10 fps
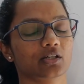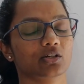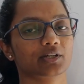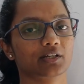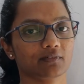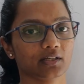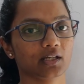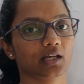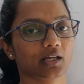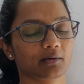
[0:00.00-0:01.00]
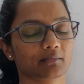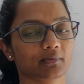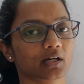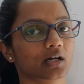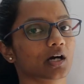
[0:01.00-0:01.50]
you're giving
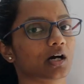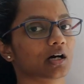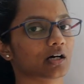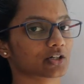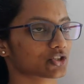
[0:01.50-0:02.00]
him a